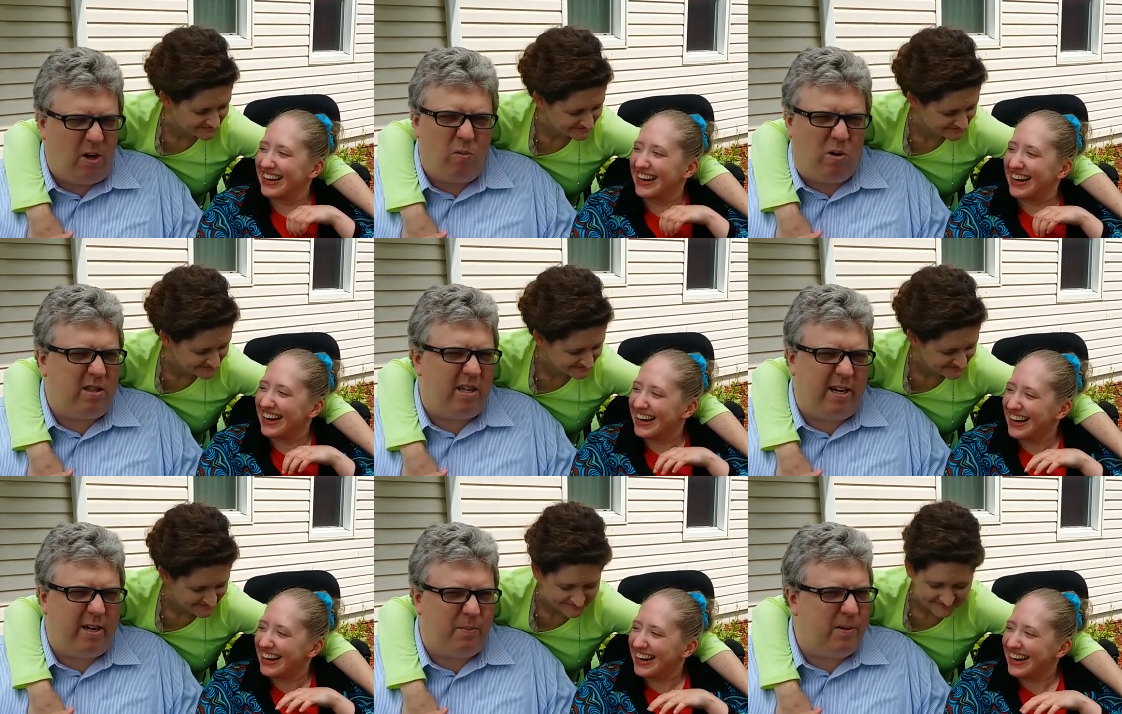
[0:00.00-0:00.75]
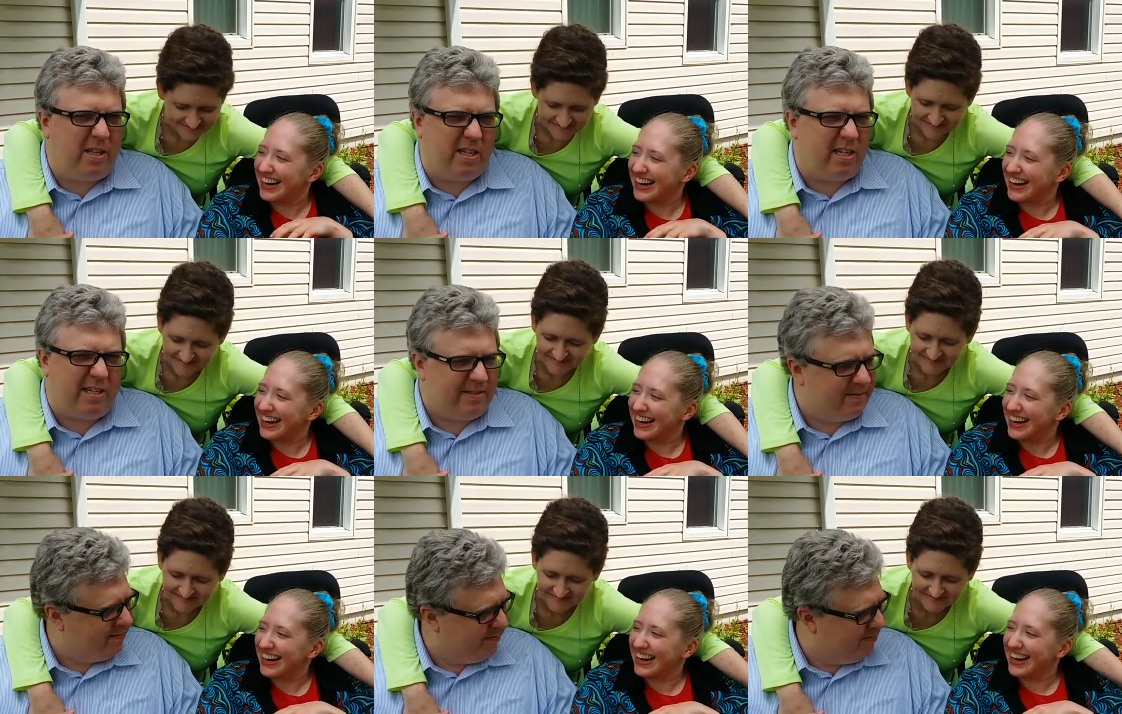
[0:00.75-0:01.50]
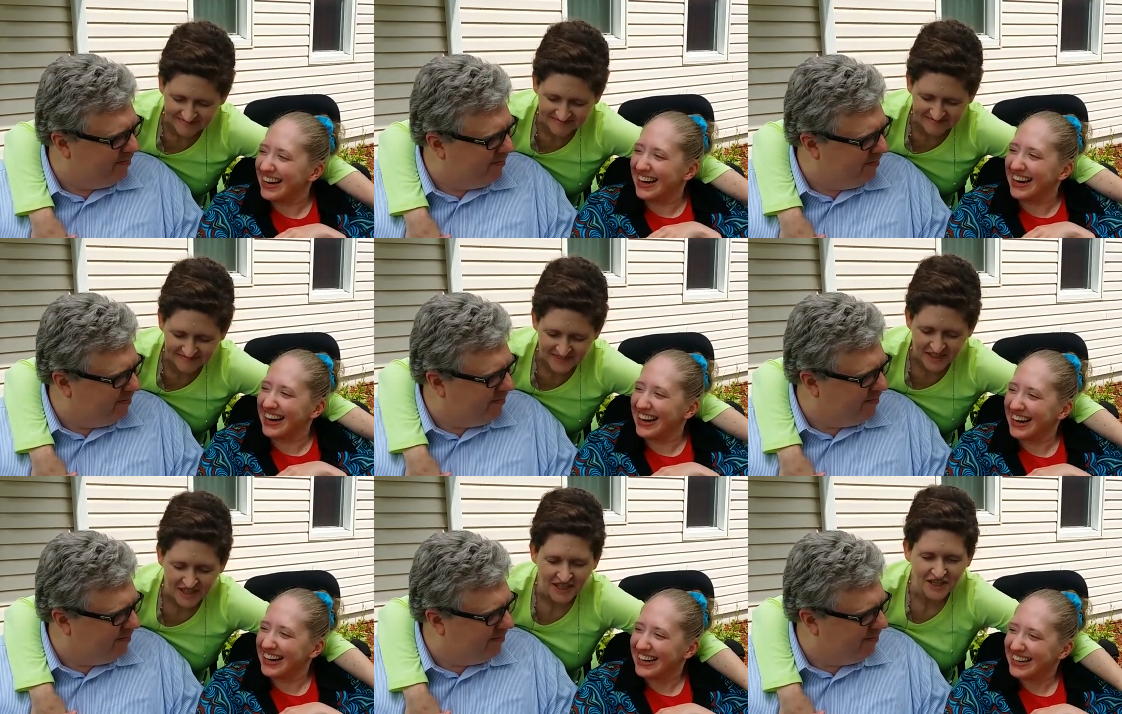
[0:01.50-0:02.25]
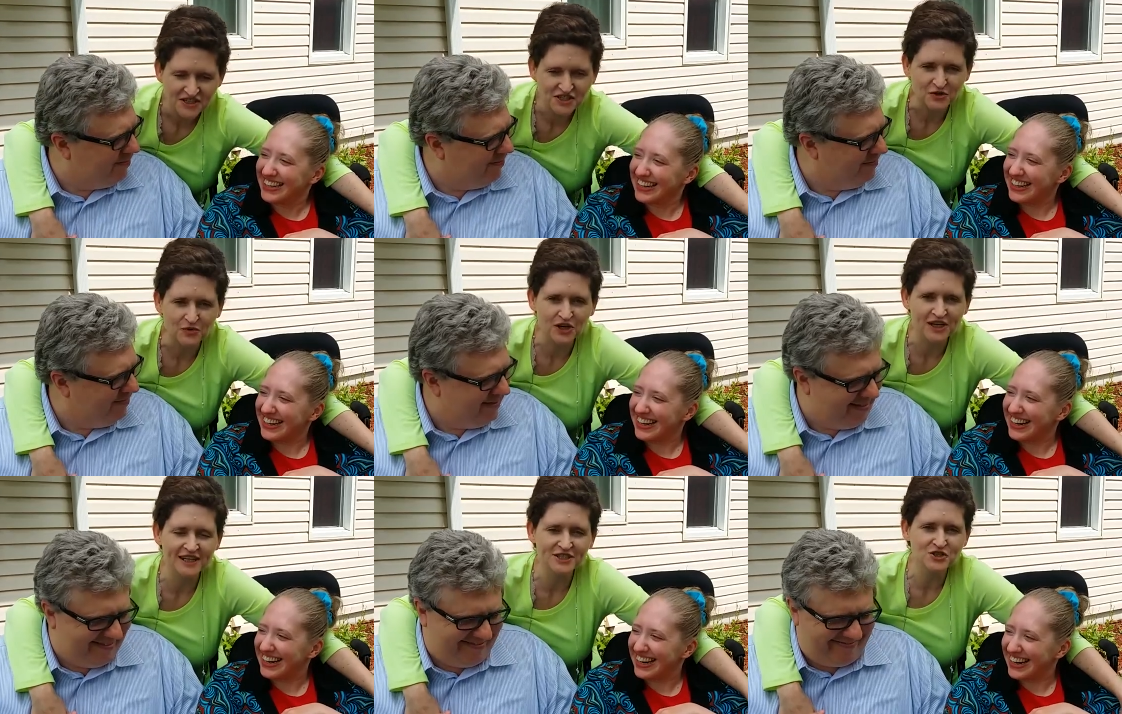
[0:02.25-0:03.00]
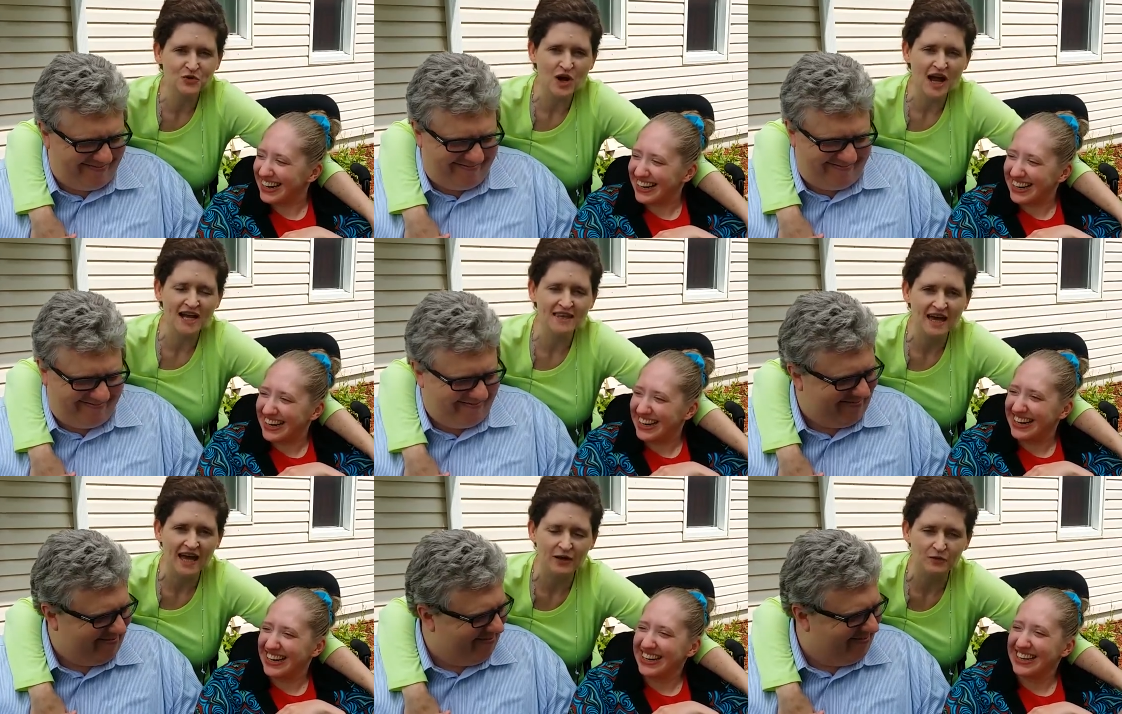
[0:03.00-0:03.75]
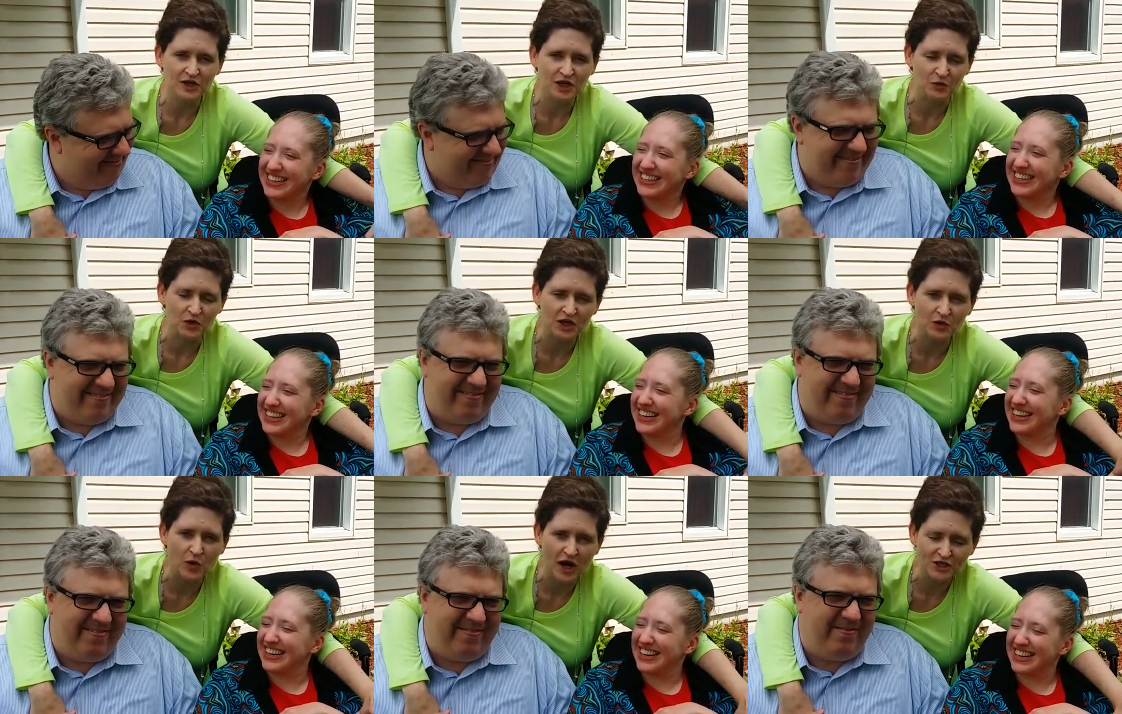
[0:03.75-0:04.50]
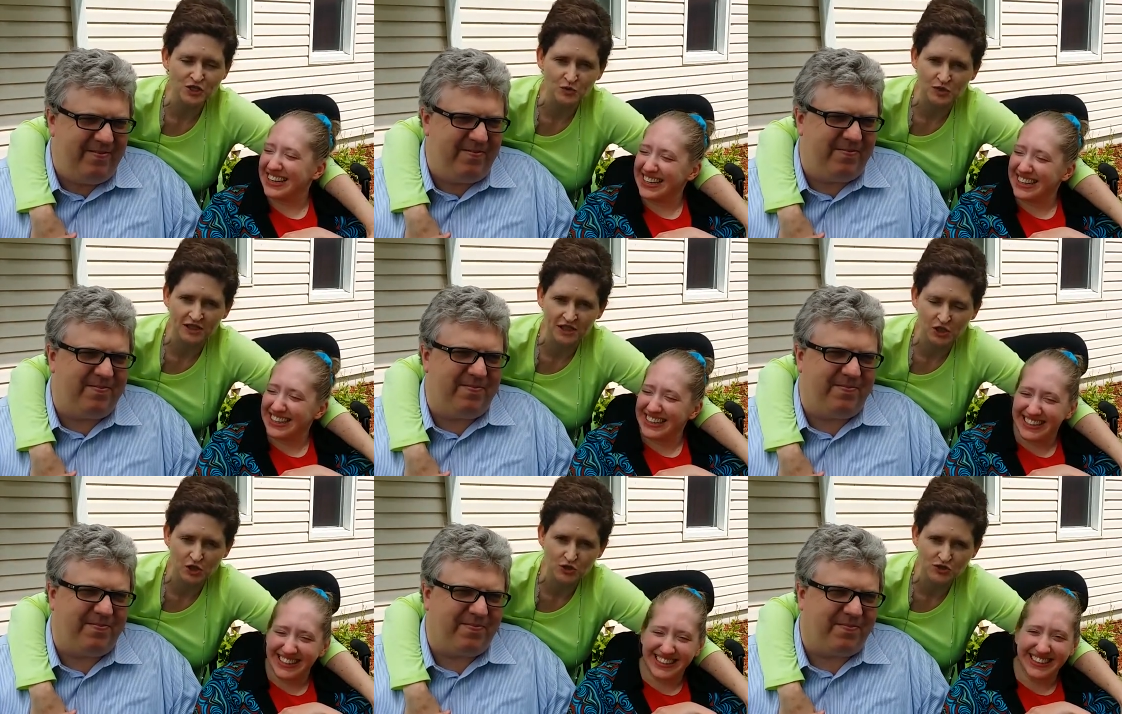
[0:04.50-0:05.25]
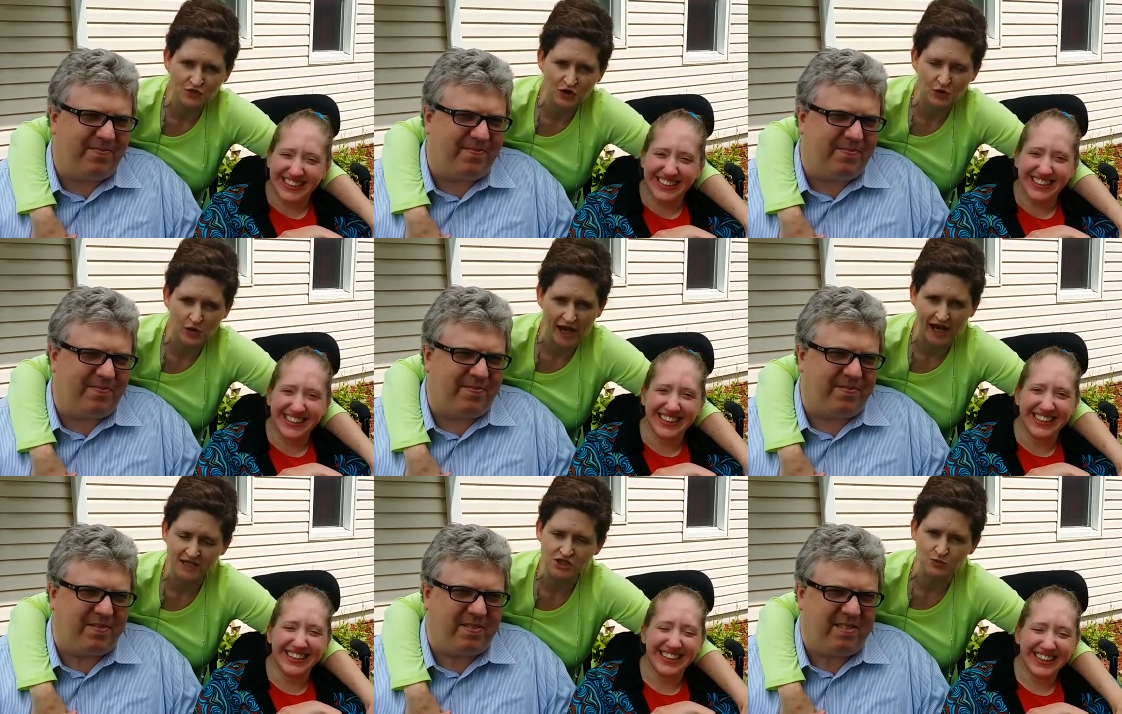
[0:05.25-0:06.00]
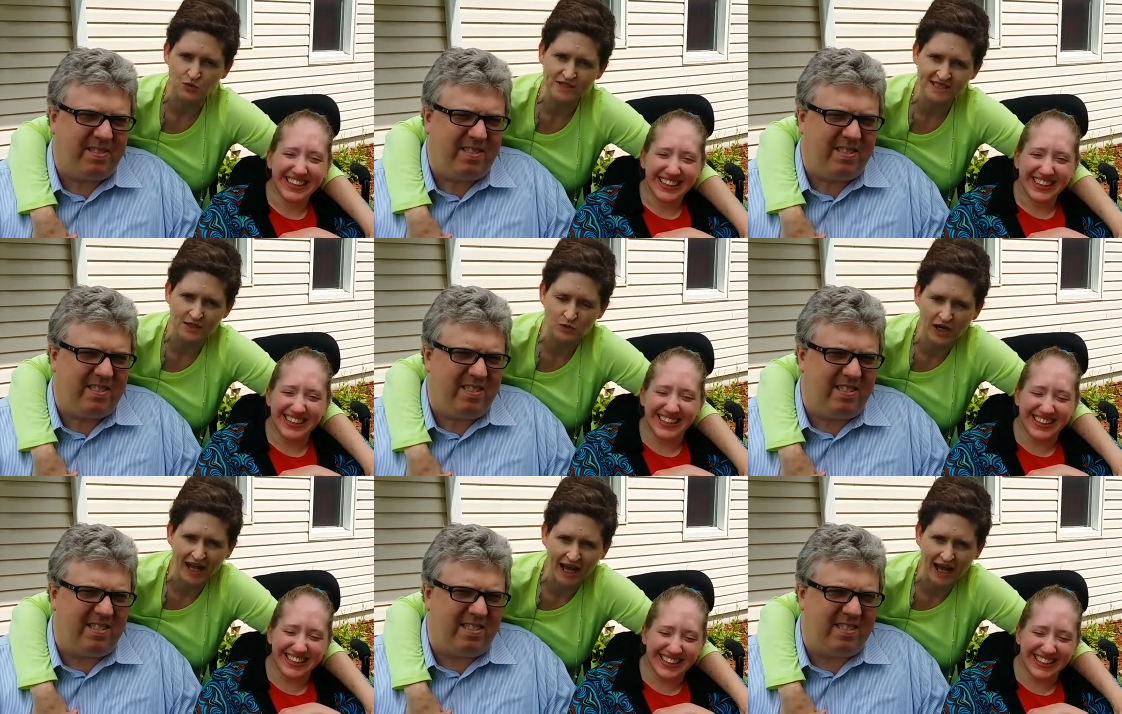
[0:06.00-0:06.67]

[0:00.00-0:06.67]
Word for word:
Speaker 1: we don't want the irritability.
Speaker 2: So we're going to try that one and we're going to watch it really close for a rash and we'll see what